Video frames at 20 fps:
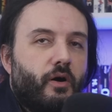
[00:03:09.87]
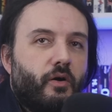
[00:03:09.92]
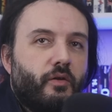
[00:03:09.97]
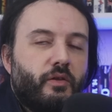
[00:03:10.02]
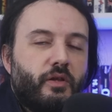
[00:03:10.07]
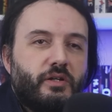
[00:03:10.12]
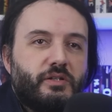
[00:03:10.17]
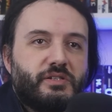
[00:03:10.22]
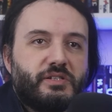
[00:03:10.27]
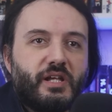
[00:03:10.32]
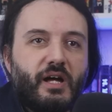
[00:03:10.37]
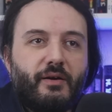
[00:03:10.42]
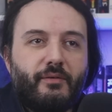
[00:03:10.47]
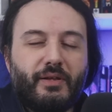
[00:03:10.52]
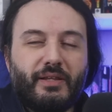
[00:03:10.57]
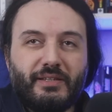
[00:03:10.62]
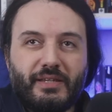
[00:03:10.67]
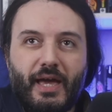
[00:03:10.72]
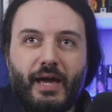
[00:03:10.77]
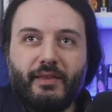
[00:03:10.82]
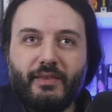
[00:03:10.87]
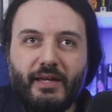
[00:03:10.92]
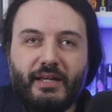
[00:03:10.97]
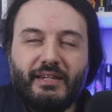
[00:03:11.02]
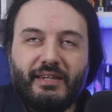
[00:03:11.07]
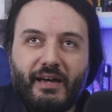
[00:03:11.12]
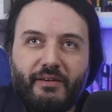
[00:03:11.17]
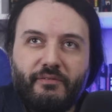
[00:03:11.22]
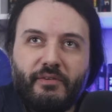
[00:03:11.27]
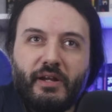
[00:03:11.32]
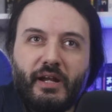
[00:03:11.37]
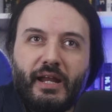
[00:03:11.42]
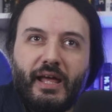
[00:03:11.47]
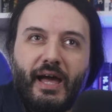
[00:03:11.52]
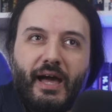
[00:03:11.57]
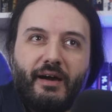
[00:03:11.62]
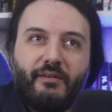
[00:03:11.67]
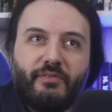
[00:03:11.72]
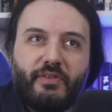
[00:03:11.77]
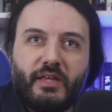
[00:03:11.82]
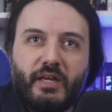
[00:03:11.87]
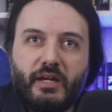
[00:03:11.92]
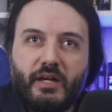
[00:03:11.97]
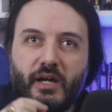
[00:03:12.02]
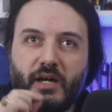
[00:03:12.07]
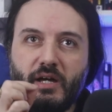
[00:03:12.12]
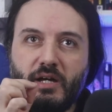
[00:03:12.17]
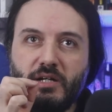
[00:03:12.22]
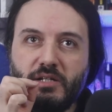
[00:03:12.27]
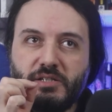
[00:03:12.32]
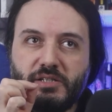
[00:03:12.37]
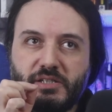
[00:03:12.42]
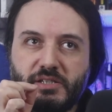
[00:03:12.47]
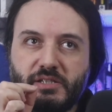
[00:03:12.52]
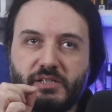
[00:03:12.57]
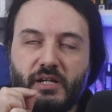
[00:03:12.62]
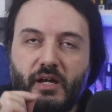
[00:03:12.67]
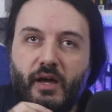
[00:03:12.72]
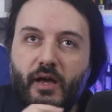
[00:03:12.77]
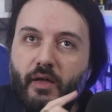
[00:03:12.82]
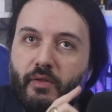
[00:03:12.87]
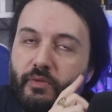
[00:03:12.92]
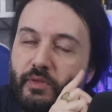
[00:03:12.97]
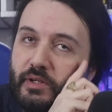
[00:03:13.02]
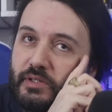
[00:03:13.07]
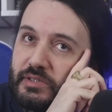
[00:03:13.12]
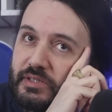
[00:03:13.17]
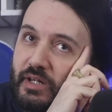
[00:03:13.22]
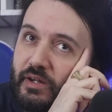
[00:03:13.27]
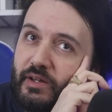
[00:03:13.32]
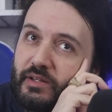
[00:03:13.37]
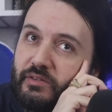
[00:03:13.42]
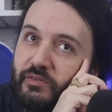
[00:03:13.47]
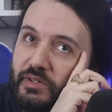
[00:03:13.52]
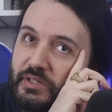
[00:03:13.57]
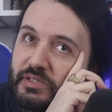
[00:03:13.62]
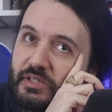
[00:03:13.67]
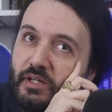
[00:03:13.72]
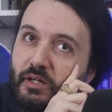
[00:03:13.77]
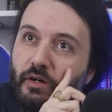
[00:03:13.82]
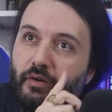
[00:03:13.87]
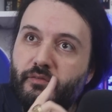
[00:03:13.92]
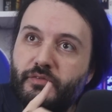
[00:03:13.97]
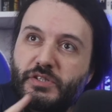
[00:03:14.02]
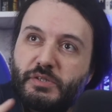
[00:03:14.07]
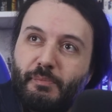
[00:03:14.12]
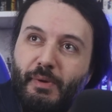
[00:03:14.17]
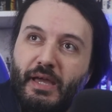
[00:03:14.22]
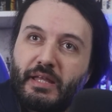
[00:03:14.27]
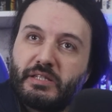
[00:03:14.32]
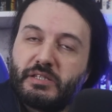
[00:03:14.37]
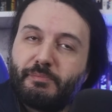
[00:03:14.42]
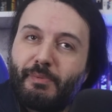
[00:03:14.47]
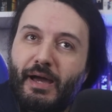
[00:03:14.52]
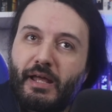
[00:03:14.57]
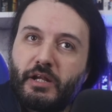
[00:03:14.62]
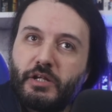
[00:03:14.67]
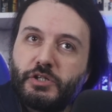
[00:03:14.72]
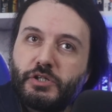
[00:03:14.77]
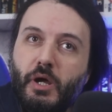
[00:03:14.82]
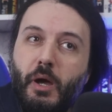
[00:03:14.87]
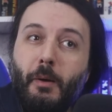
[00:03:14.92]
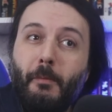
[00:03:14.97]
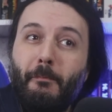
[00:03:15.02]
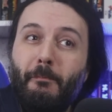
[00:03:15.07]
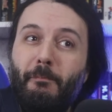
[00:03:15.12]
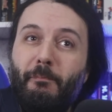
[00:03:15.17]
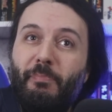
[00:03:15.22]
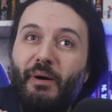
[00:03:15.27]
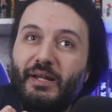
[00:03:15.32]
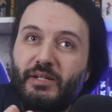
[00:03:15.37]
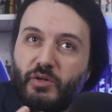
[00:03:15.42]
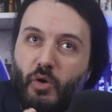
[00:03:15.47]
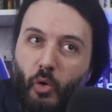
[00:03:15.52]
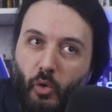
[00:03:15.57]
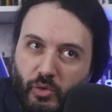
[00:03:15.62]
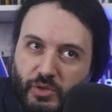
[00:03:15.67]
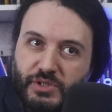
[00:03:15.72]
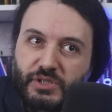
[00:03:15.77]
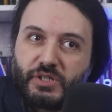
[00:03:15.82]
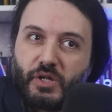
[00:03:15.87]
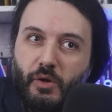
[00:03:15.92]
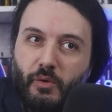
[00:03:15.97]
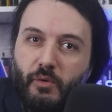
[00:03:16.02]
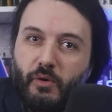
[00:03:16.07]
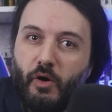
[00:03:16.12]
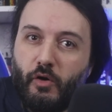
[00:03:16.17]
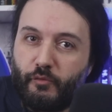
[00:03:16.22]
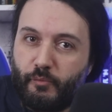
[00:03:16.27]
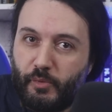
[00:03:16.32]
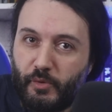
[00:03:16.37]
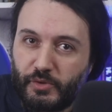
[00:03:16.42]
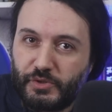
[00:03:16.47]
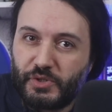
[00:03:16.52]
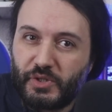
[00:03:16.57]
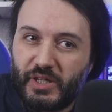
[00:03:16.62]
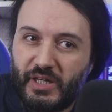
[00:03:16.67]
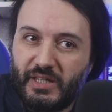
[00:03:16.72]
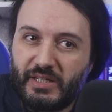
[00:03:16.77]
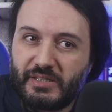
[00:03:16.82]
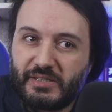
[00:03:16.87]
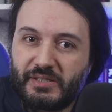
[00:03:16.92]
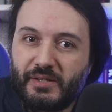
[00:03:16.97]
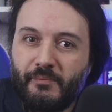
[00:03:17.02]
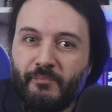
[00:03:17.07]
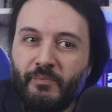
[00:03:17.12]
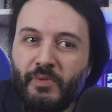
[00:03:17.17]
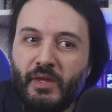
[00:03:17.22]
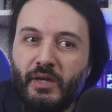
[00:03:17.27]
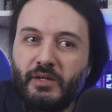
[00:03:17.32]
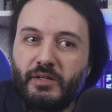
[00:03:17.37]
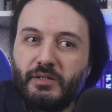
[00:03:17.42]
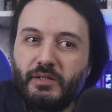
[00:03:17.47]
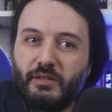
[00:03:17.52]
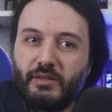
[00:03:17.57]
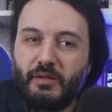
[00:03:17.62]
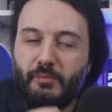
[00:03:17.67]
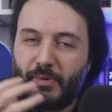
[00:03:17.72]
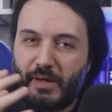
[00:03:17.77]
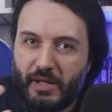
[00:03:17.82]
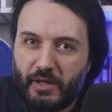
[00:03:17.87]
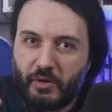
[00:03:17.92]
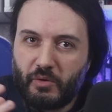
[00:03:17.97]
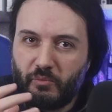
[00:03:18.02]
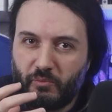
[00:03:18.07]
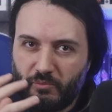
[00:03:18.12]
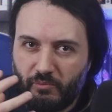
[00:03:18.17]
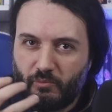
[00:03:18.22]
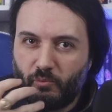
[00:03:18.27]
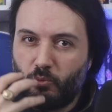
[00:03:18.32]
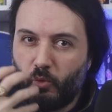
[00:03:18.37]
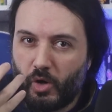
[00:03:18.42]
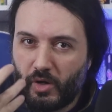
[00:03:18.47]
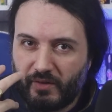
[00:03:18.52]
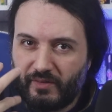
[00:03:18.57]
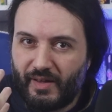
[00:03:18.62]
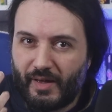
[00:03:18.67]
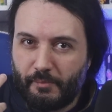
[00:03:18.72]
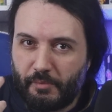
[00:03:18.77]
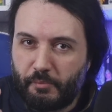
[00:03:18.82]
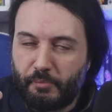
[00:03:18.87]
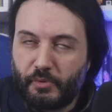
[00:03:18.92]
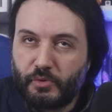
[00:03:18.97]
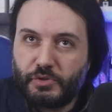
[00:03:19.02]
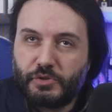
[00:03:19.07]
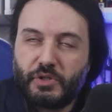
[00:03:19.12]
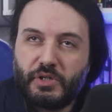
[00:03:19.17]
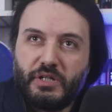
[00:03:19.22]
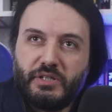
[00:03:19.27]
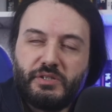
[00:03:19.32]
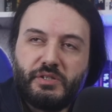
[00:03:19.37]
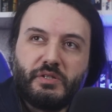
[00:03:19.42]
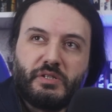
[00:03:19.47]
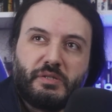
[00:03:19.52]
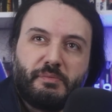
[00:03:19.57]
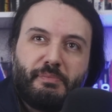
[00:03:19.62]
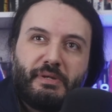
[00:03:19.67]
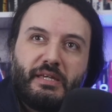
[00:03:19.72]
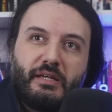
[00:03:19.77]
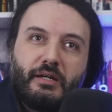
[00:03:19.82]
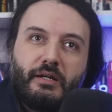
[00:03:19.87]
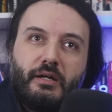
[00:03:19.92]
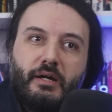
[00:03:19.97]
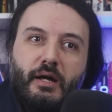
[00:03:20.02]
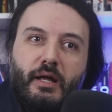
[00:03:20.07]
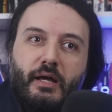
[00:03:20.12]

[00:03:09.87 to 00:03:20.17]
Onde estava? Yeah, they definitely have the sh that's characteristic of Spain Spanish but also of Portuguese, uh, depending on what type of Portuguese you speak.